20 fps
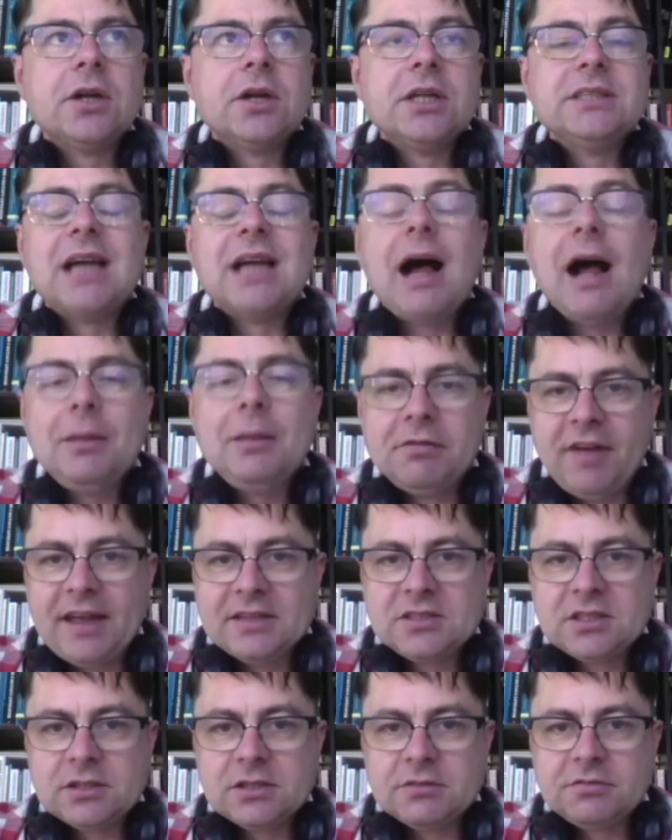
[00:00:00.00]
a dime in the
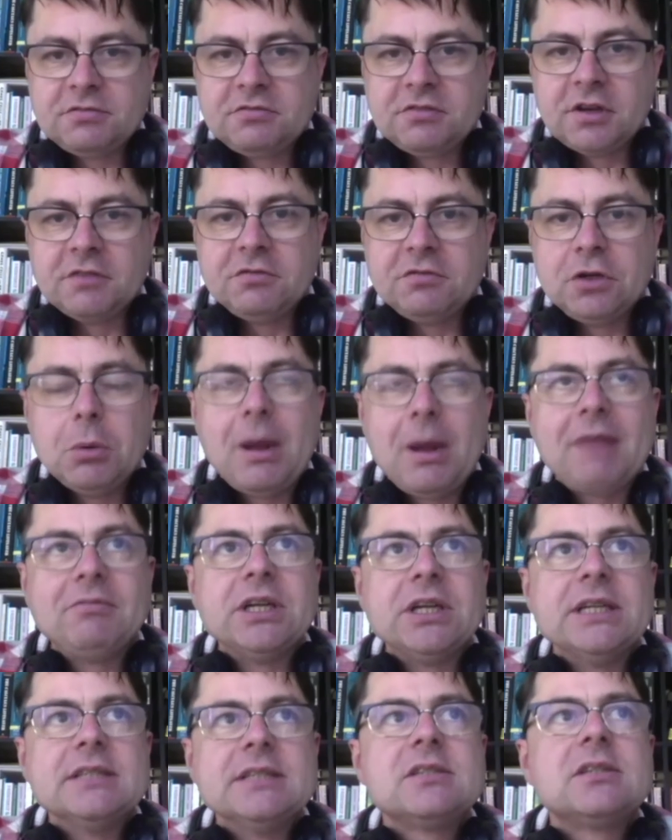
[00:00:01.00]
face of, of new
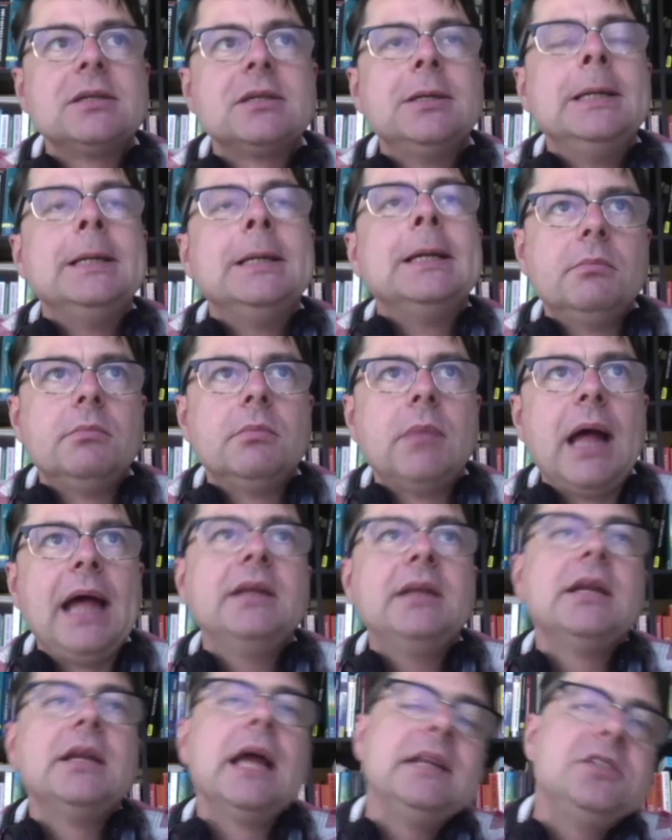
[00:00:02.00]
evidence.
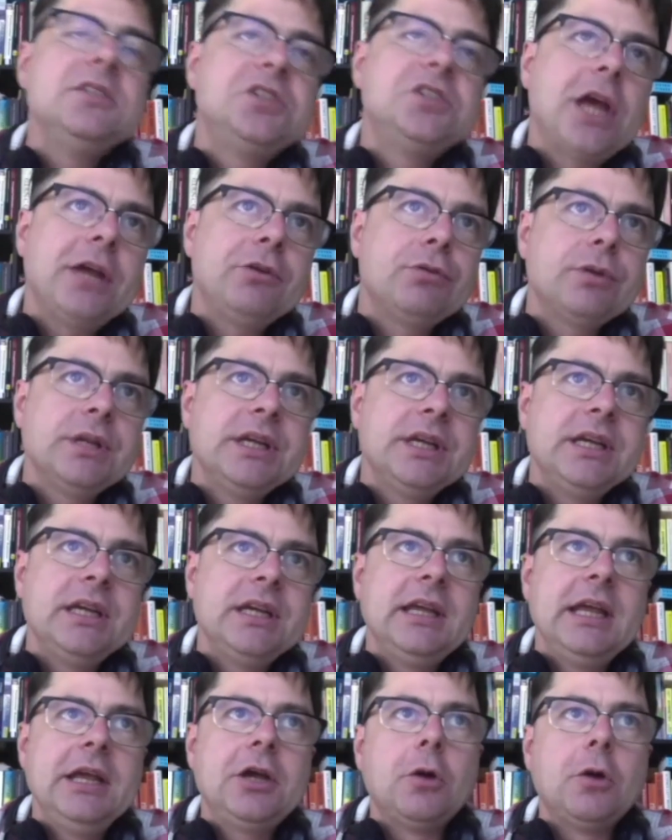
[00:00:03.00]
And, and generally,
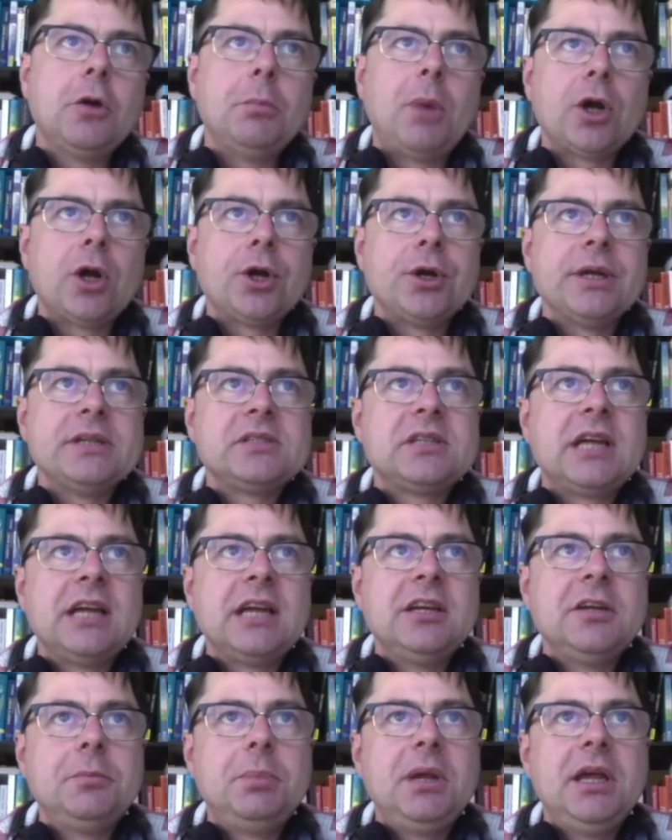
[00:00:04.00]
eco-modernists
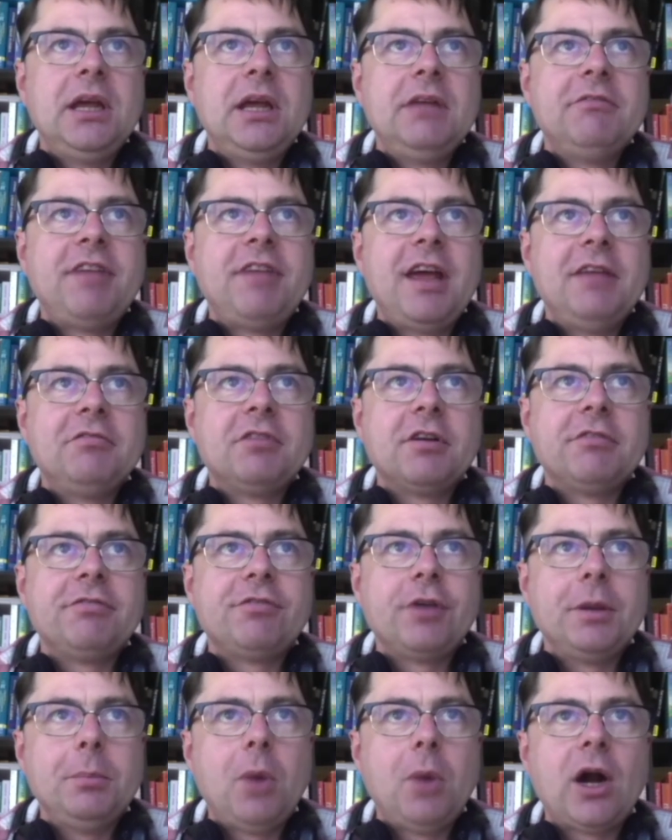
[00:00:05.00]
tend to
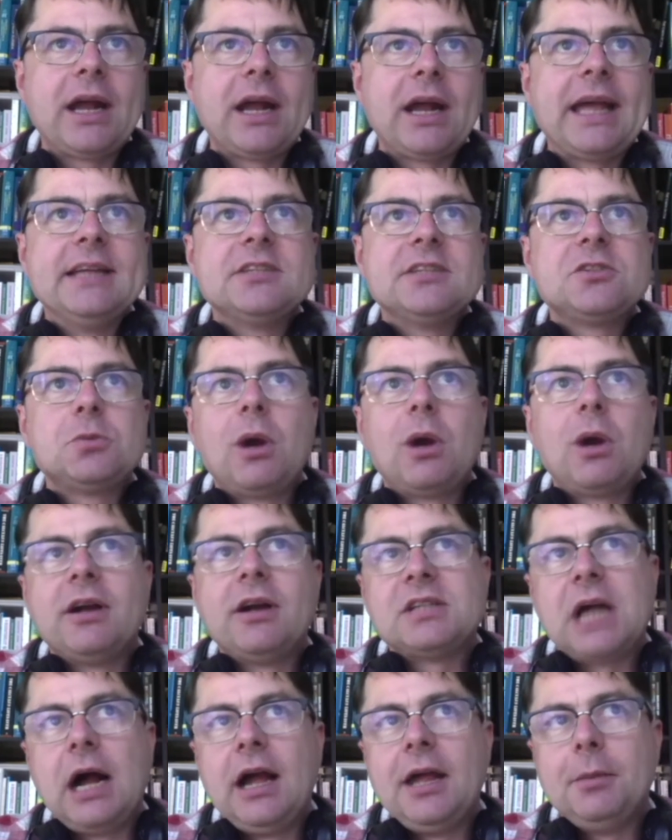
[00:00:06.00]
free markets,
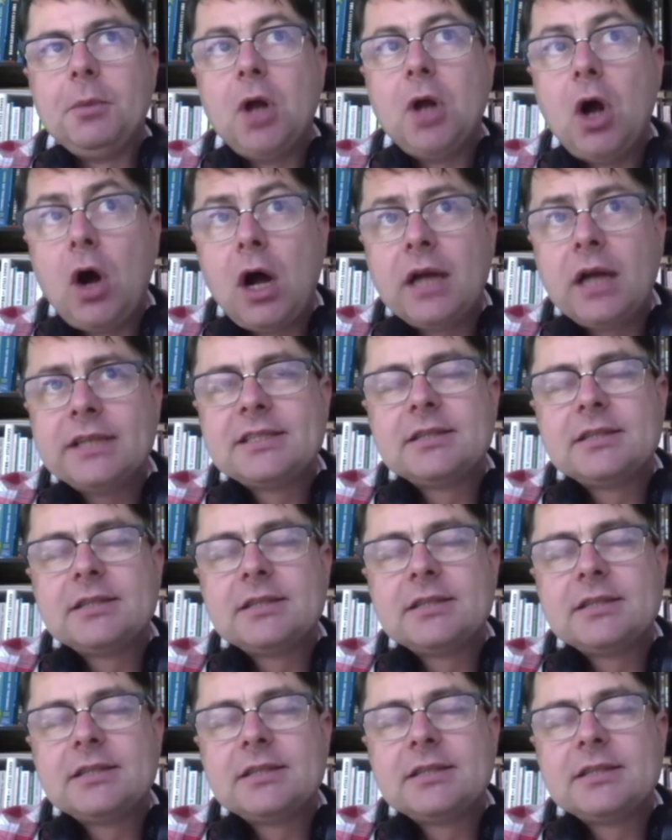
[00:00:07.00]
whereas I am not.